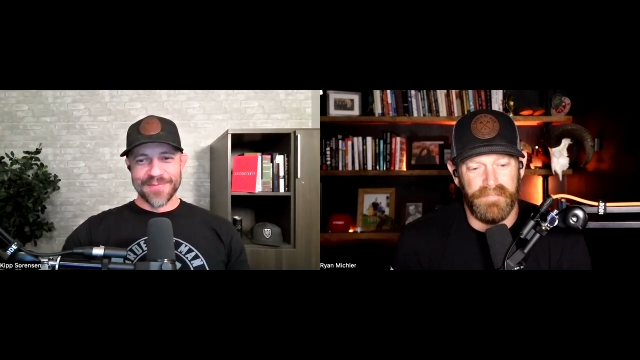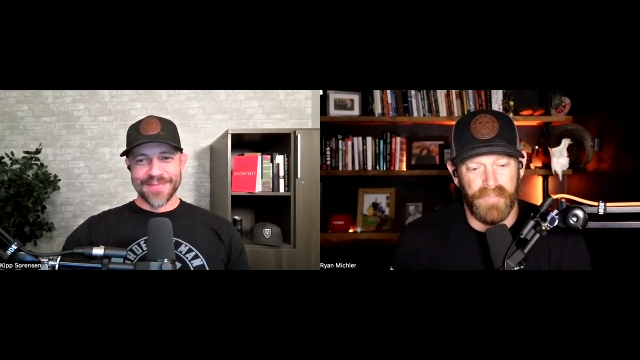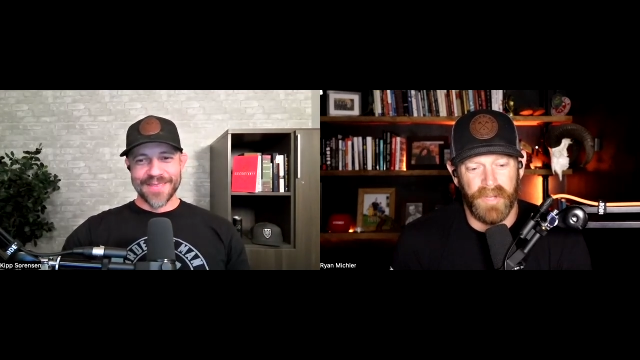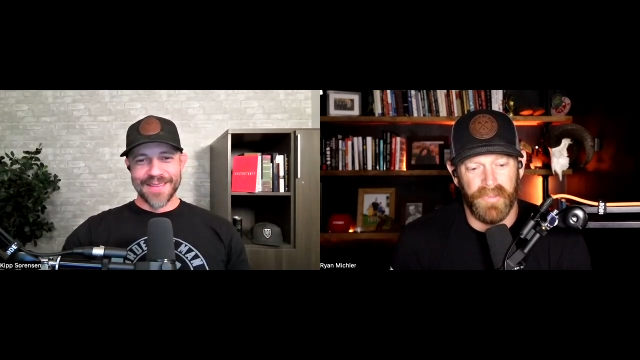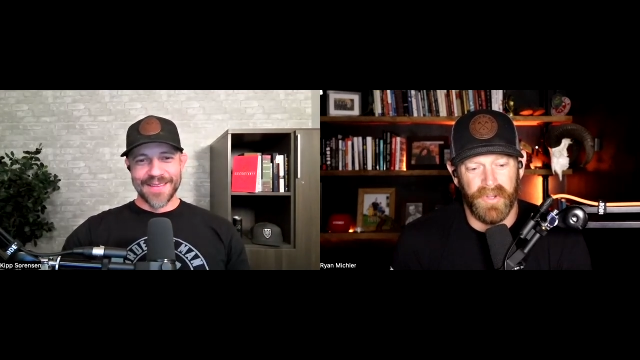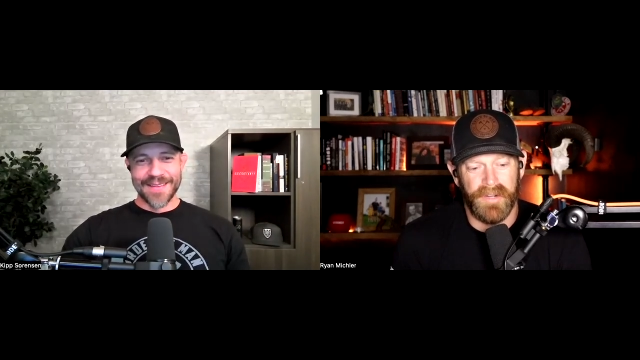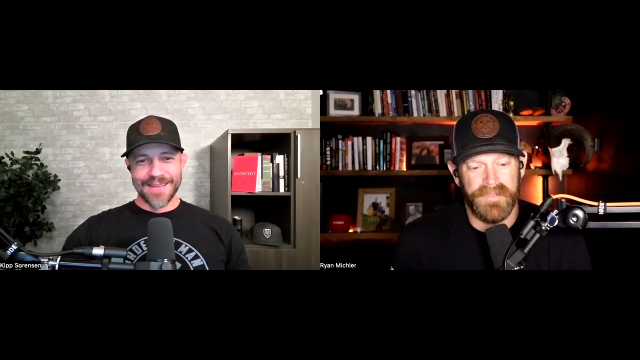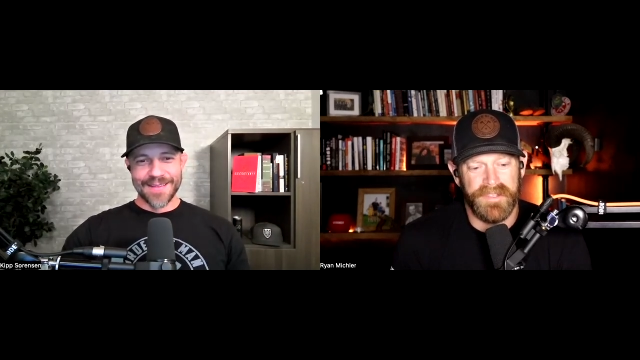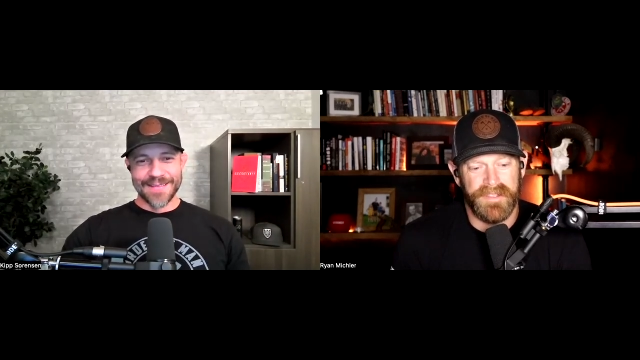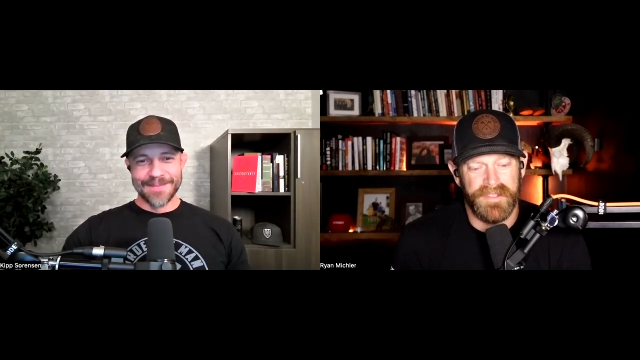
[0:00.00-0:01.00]
Speaker 1: book
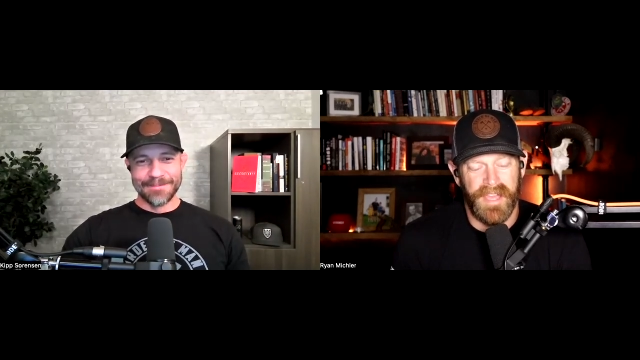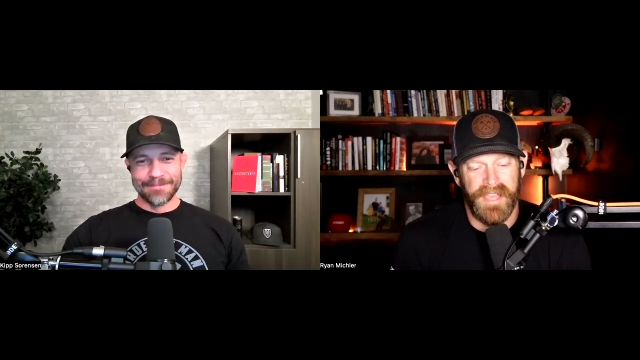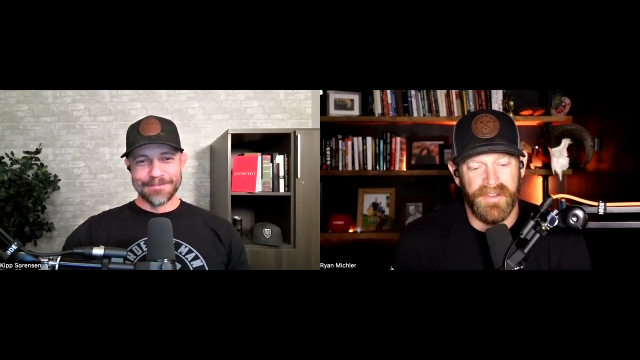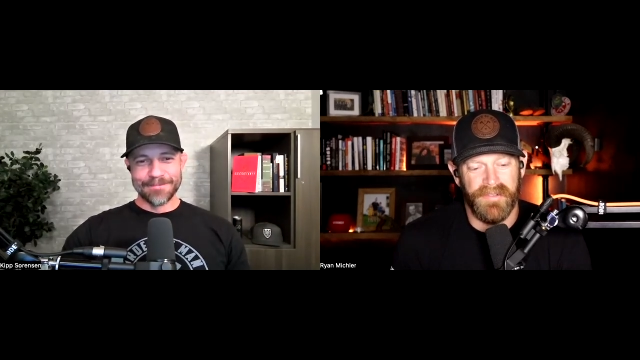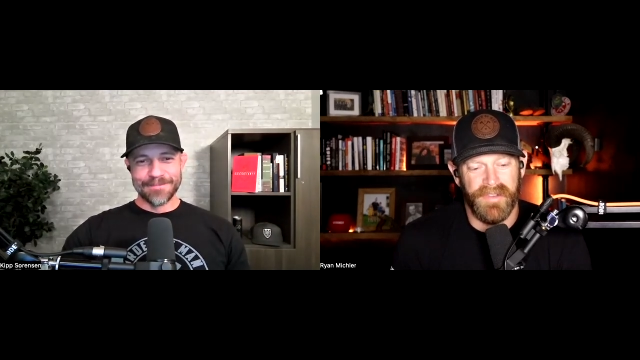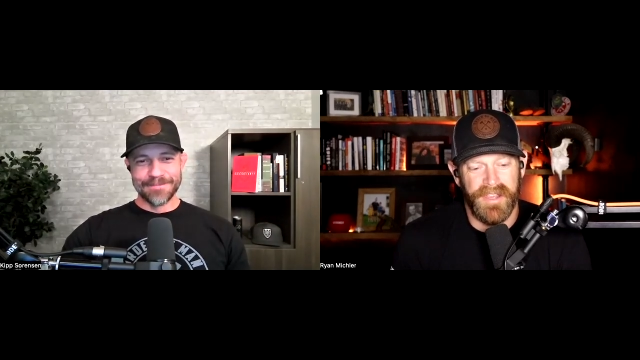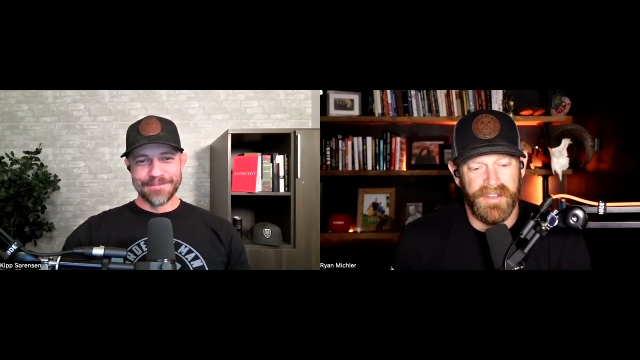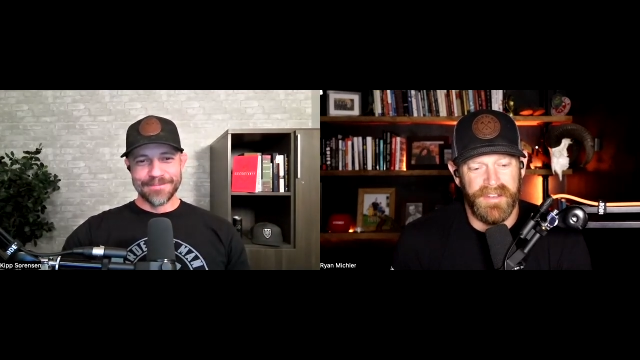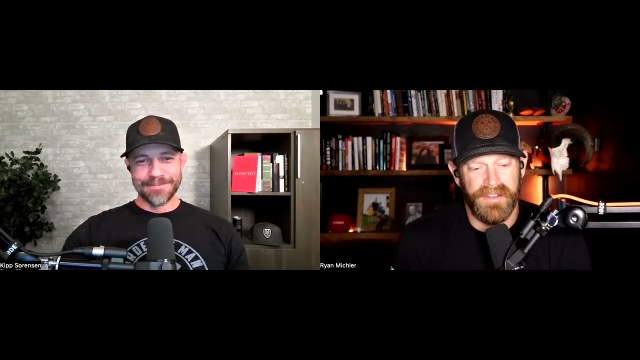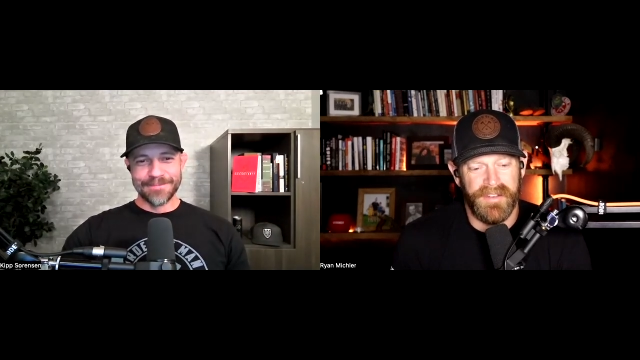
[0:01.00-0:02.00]
blurbs that you
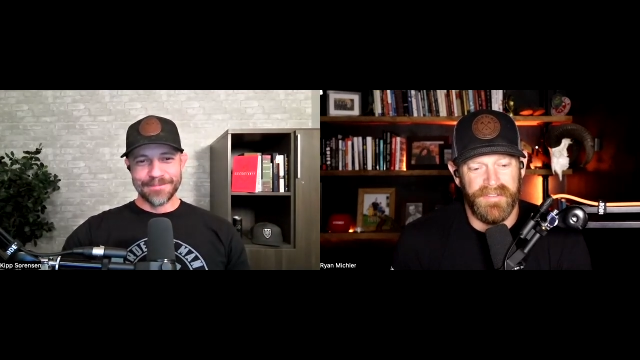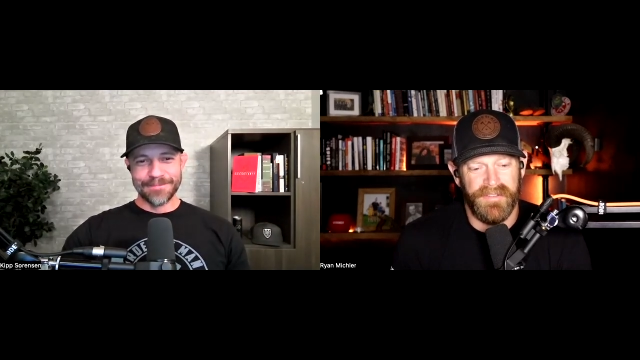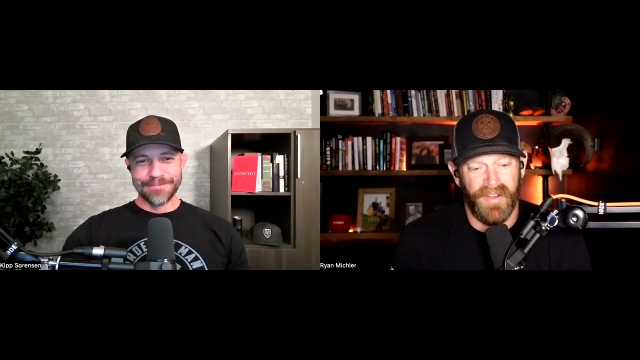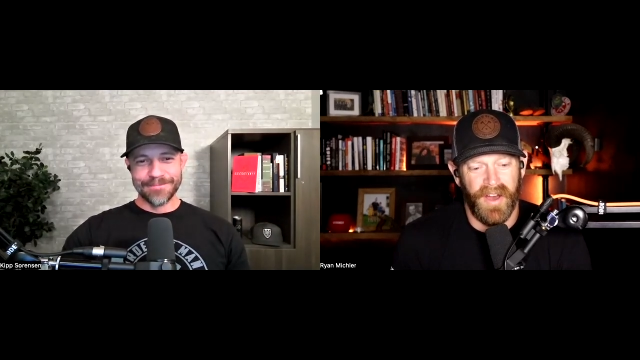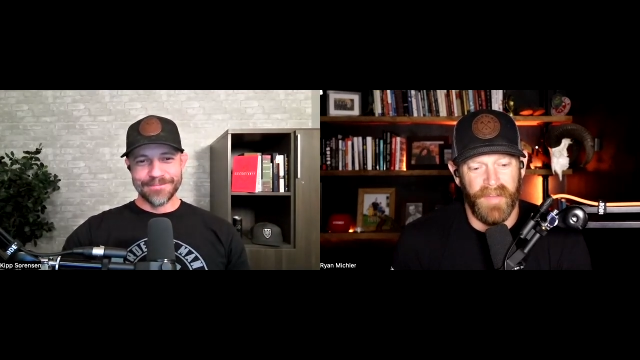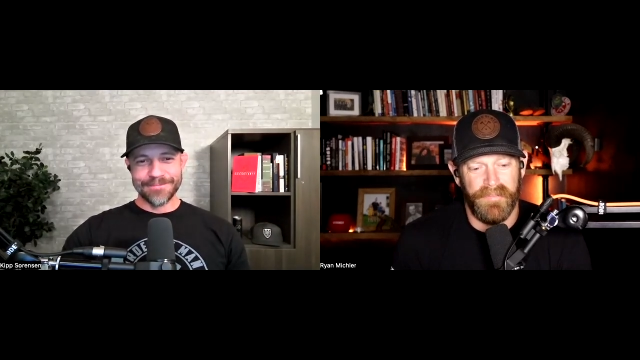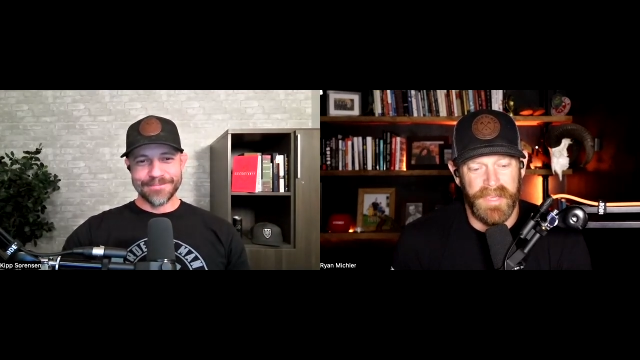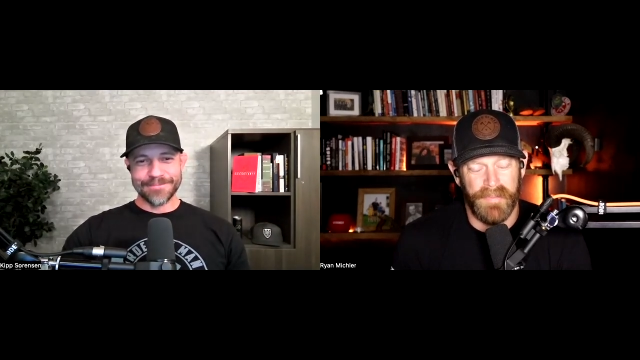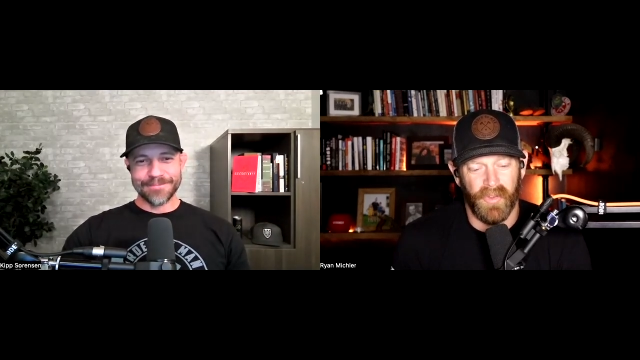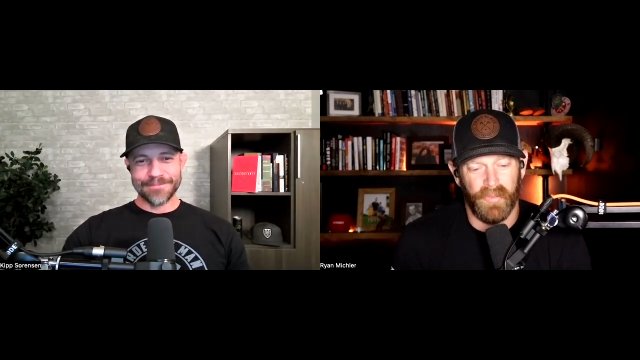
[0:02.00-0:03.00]
read on
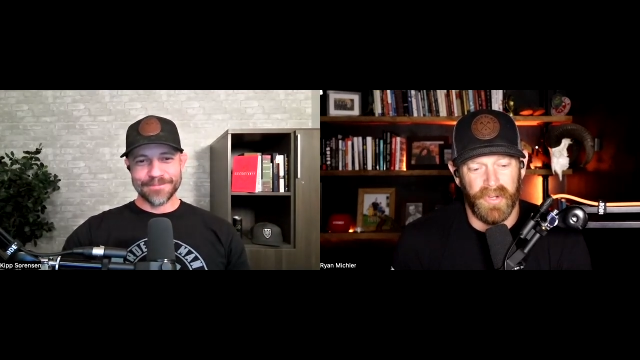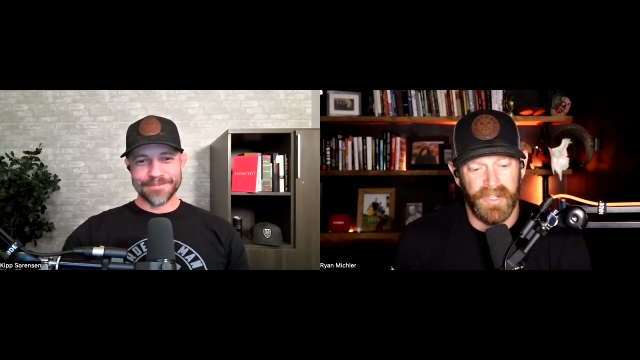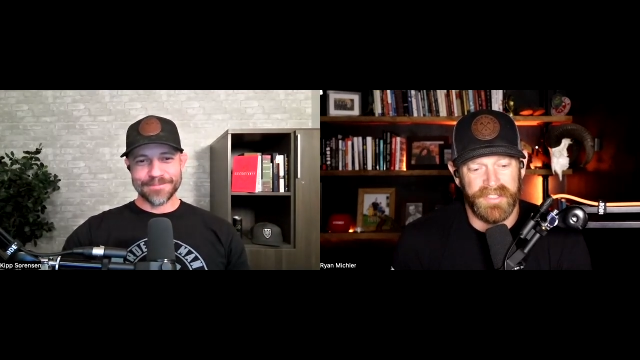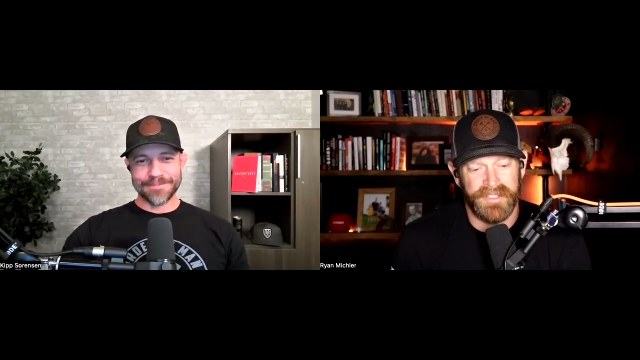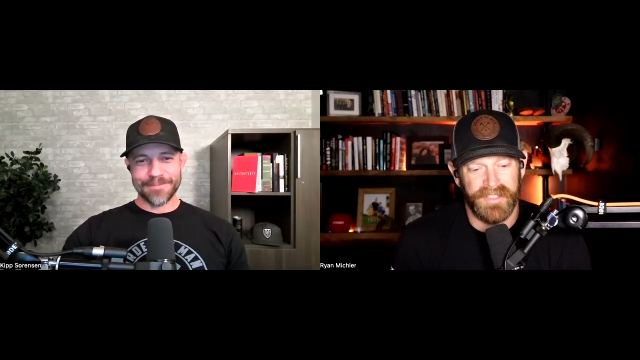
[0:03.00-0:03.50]
people's books